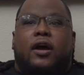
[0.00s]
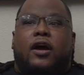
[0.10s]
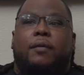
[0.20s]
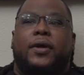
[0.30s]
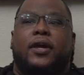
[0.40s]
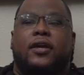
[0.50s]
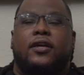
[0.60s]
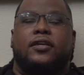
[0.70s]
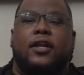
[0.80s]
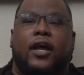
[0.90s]
I mean,
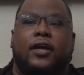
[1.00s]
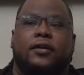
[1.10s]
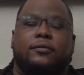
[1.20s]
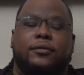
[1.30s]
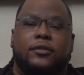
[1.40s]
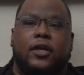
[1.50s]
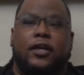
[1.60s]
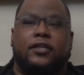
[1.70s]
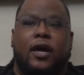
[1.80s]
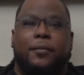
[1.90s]
like
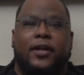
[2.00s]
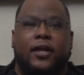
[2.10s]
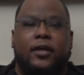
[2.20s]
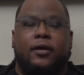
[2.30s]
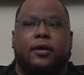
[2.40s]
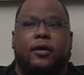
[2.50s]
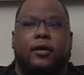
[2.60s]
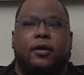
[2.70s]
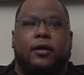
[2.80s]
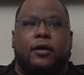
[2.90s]
like Dominique,
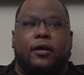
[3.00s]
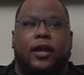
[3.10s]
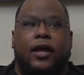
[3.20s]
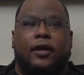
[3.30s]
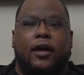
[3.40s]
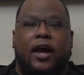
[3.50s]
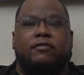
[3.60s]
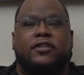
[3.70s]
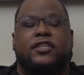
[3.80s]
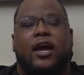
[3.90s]
like
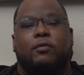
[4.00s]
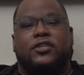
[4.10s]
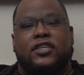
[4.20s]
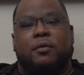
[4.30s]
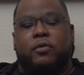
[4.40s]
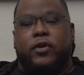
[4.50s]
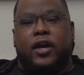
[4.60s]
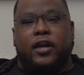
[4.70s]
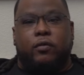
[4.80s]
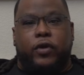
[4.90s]
obviously I would see him
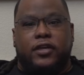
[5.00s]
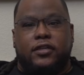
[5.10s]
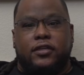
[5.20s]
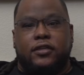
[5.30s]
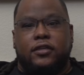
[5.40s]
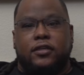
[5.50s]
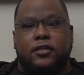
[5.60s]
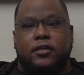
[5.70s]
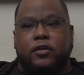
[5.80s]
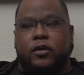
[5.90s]
around at races.
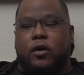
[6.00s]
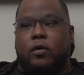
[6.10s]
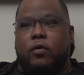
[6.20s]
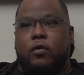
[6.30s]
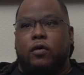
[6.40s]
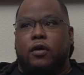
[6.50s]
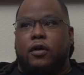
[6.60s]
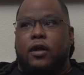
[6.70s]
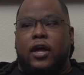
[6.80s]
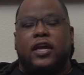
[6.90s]
You know,
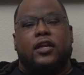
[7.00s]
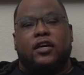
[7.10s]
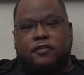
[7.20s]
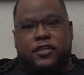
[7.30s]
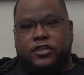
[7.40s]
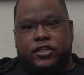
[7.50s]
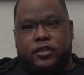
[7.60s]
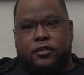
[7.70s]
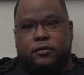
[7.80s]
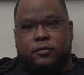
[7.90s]
he loved this shit.
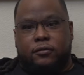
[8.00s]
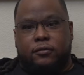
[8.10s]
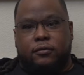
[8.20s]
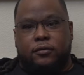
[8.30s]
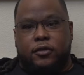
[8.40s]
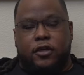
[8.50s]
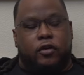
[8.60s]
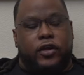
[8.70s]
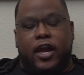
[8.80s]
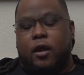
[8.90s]
Yeah. You
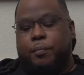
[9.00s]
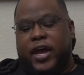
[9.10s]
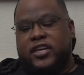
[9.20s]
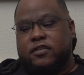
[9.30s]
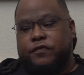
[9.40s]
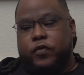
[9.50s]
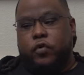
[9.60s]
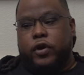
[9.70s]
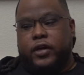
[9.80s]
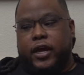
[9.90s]
know, he got a passion
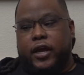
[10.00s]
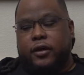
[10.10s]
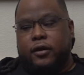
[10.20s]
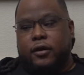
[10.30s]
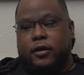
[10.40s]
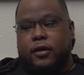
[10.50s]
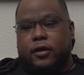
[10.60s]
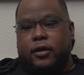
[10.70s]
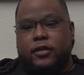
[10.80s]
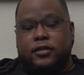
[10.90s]
for it that
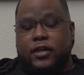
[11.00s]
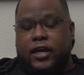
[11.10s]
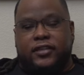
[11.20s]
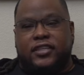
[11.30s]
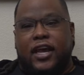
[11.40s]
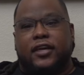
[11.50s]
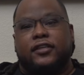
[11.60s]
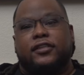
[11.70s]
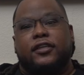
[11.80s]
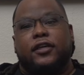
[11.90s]
is like
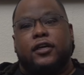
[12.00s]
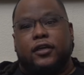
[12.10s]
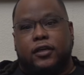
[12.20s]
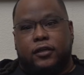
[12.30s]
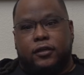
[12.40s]
second to none